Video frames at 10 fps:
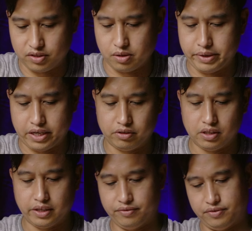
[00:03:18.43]
is the battery
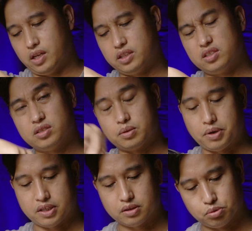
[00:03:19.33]
life. And this is a
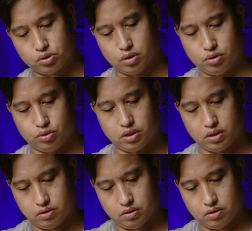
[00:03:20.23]
possible solution.